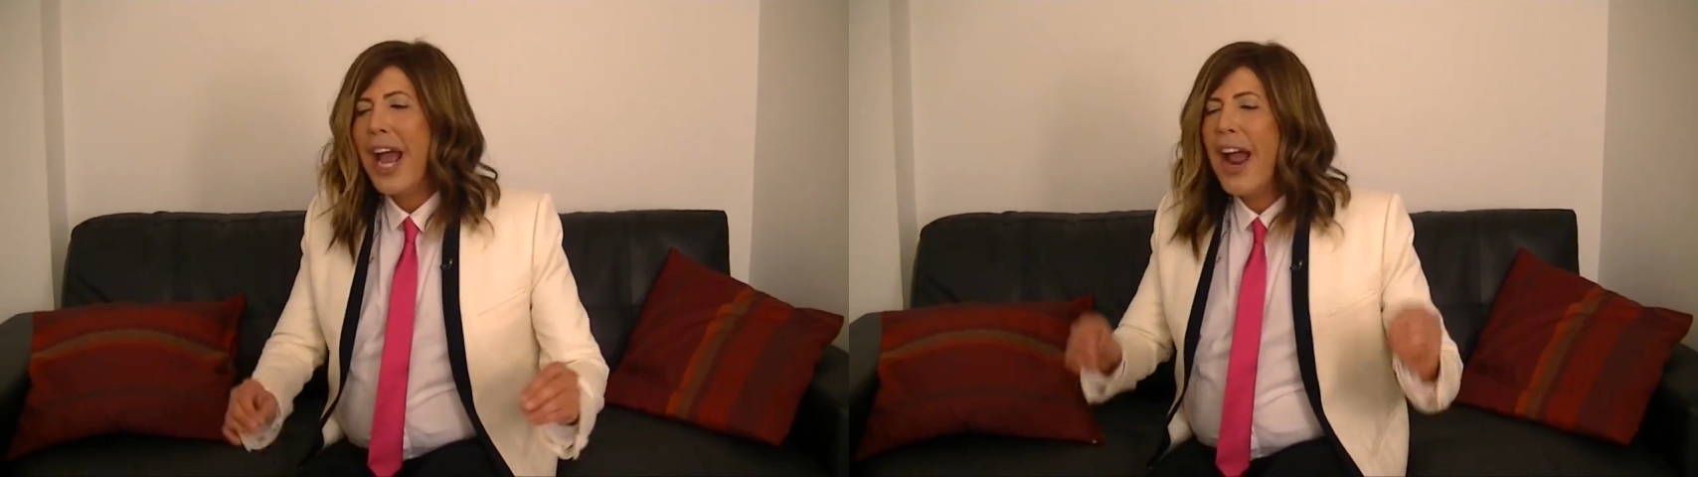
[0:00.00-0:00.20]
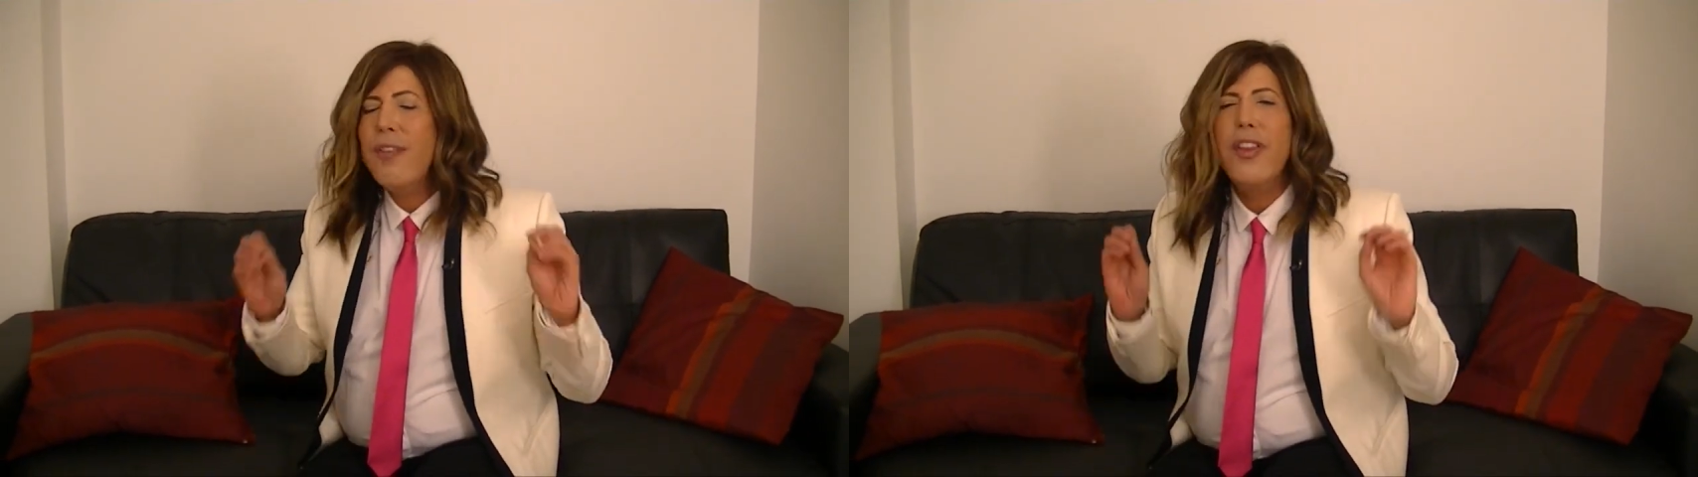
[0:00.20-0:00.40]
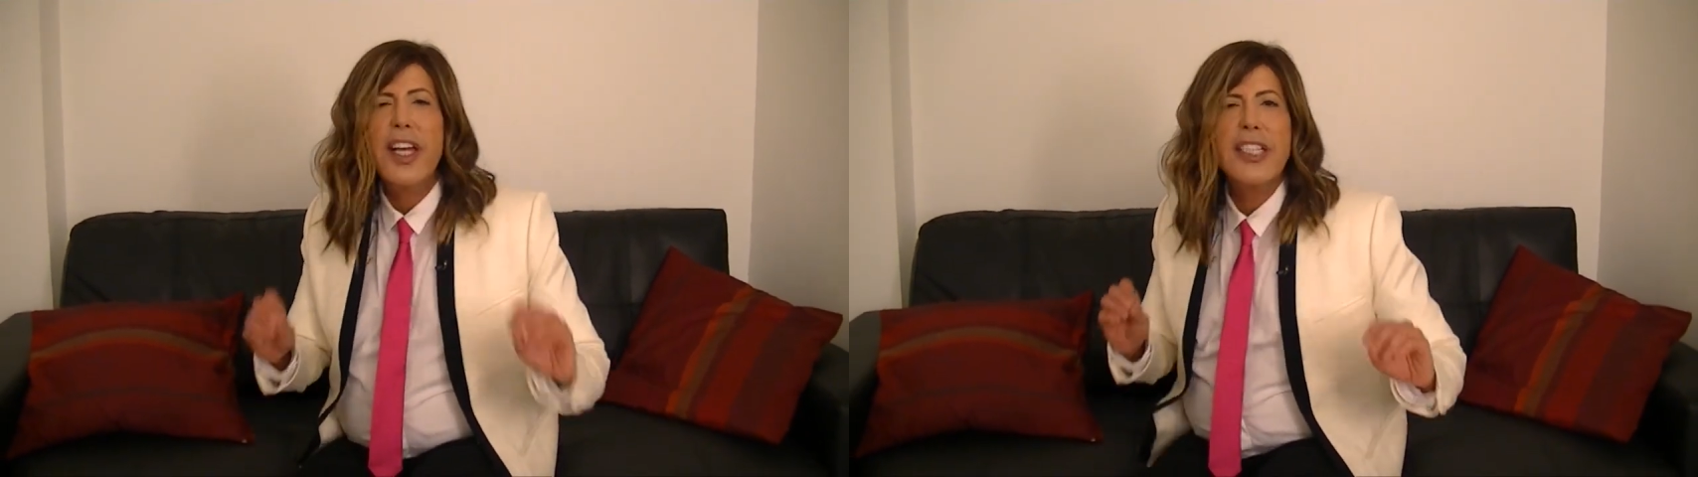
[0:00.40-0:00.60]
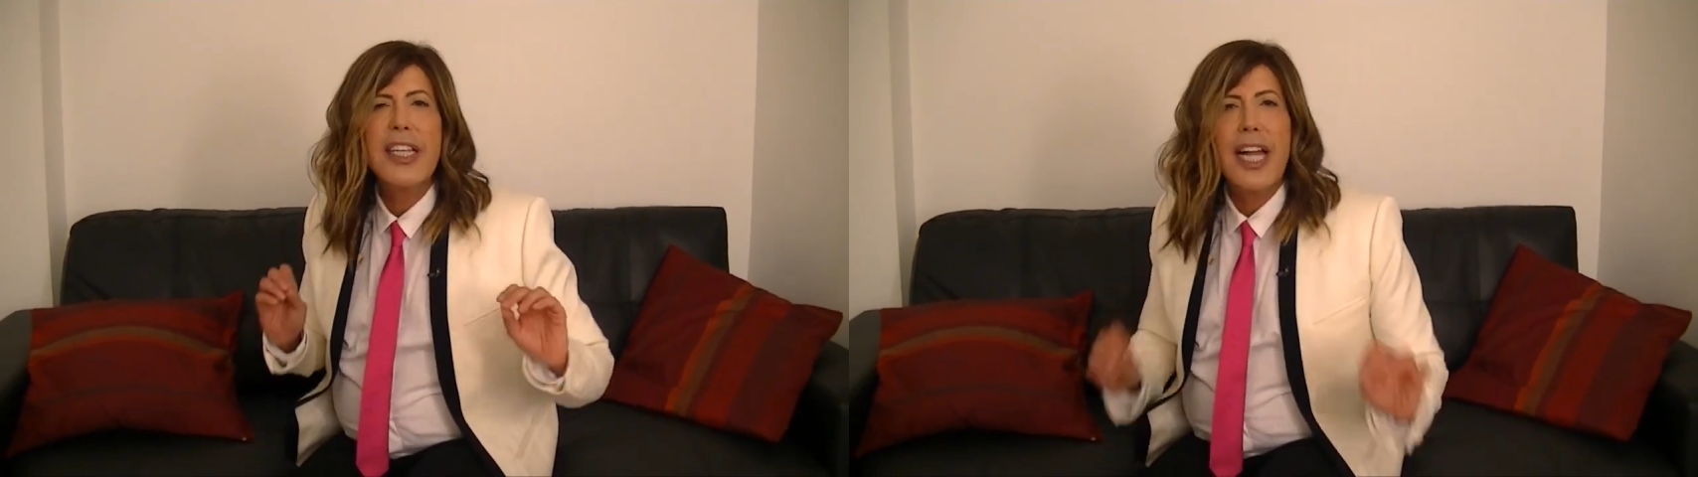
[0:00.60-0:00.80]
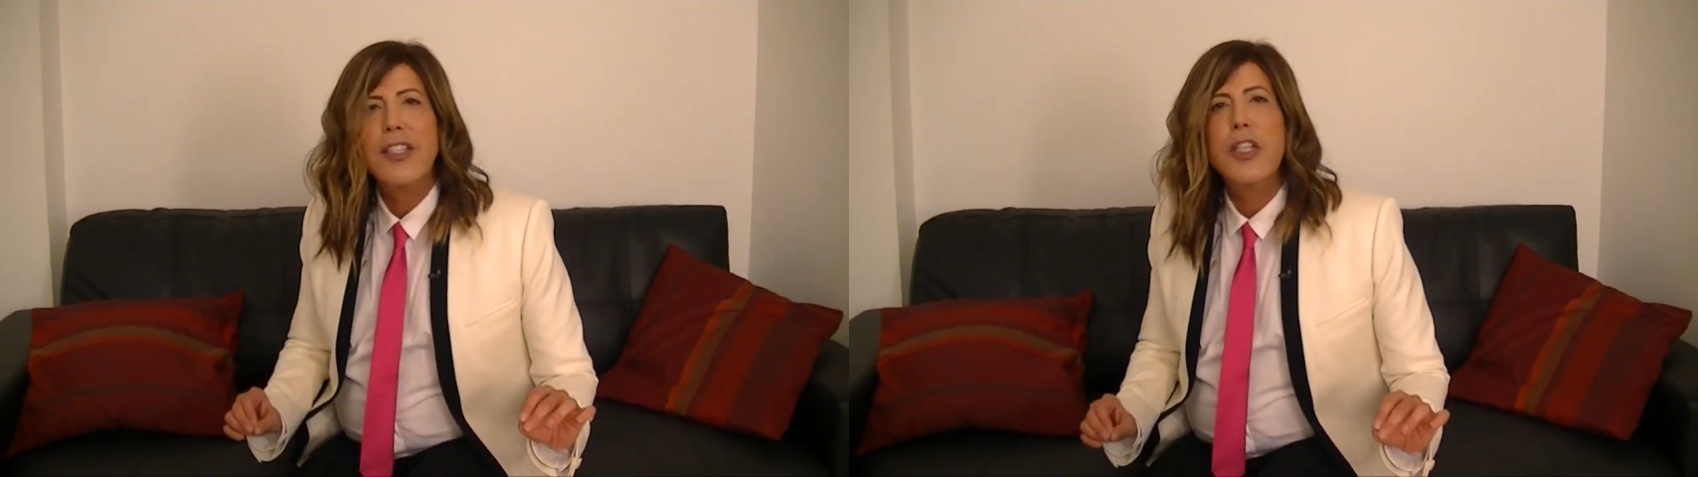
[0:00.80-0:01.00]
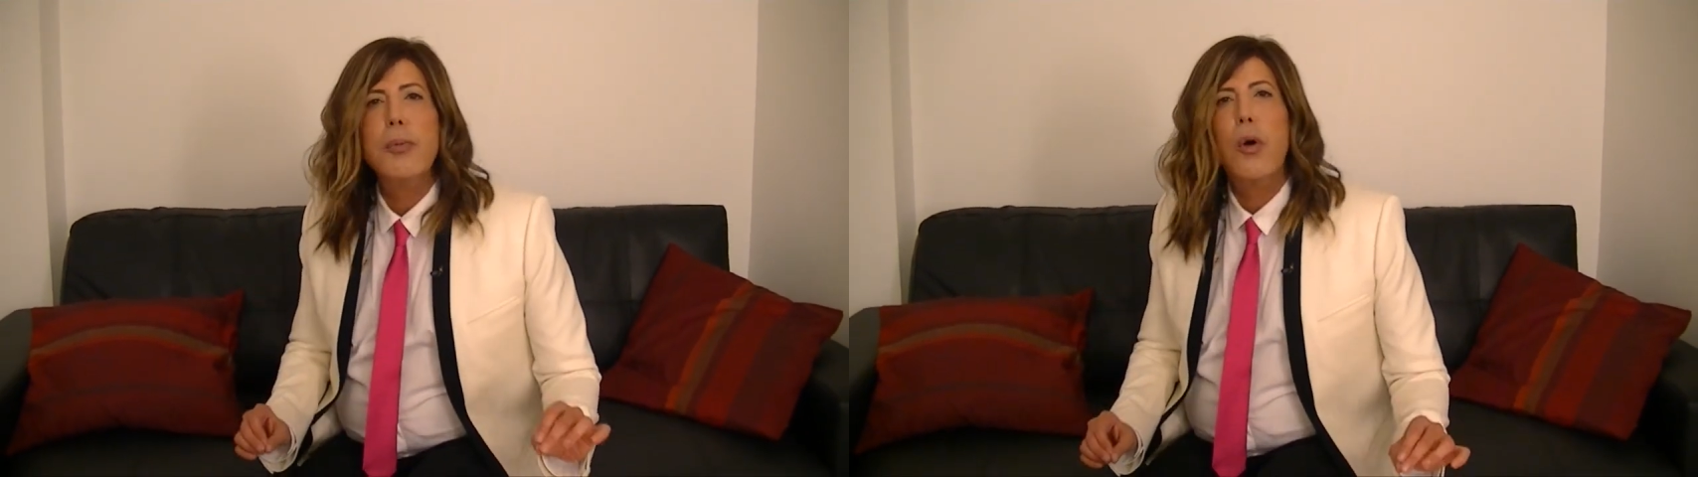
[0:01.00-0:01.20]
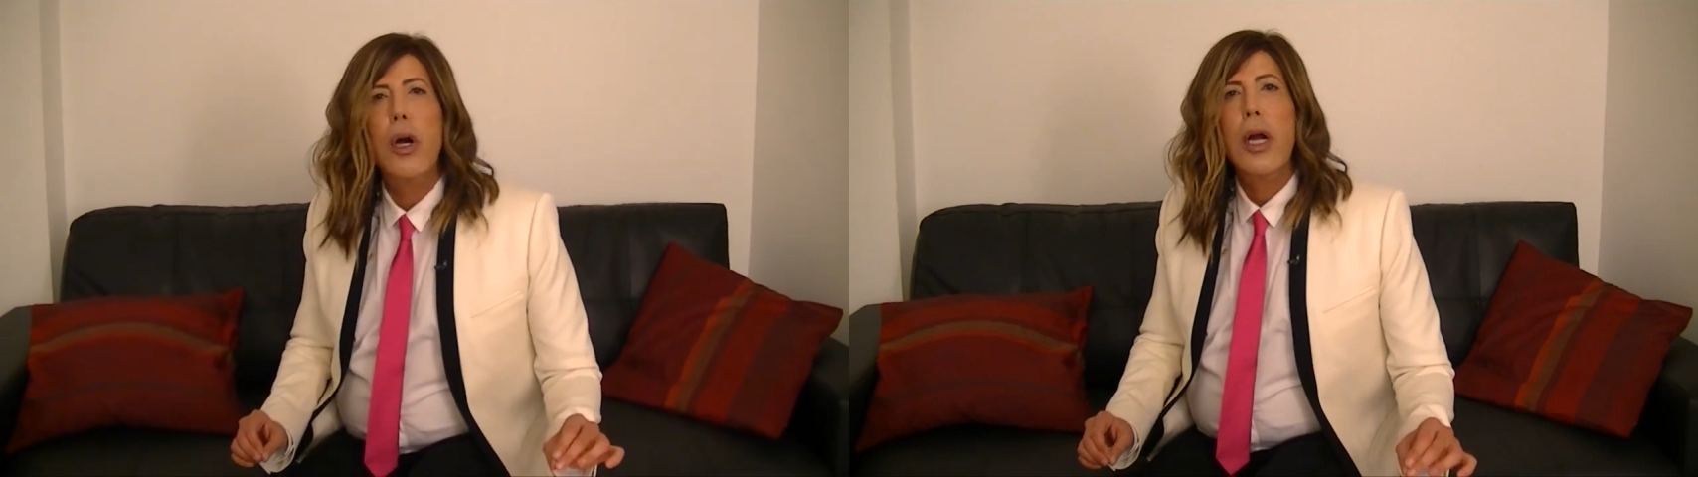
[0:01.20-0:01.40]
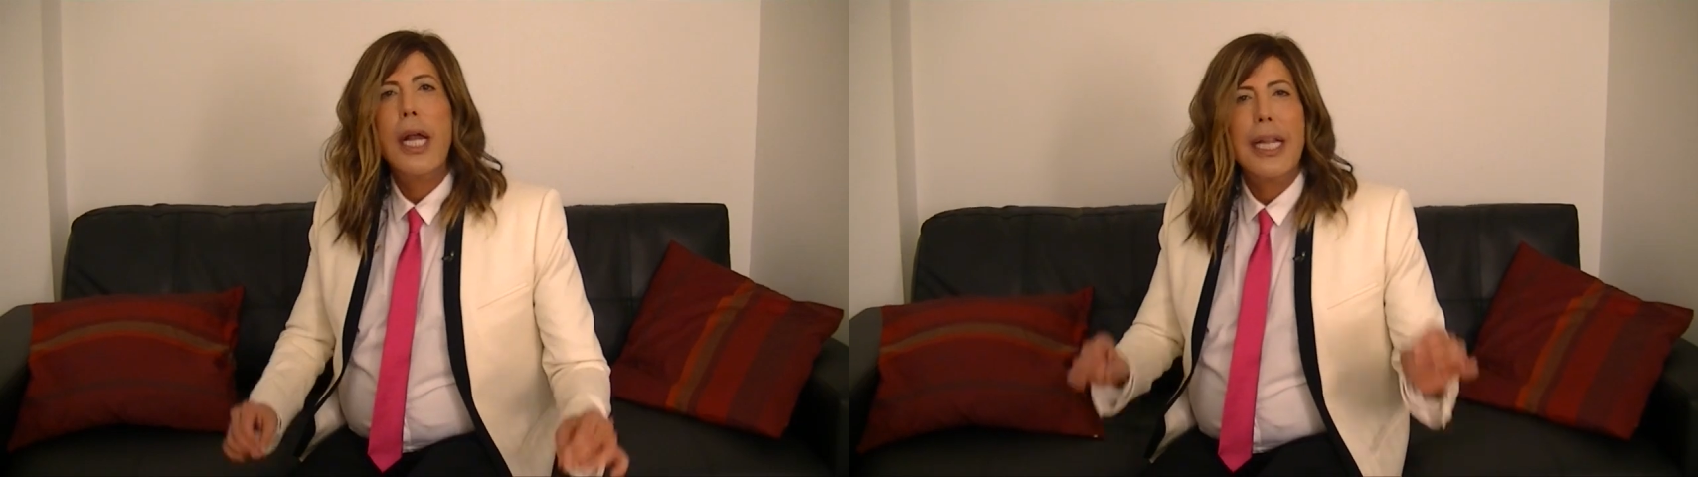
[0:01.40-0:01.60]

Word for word: everything is less than more.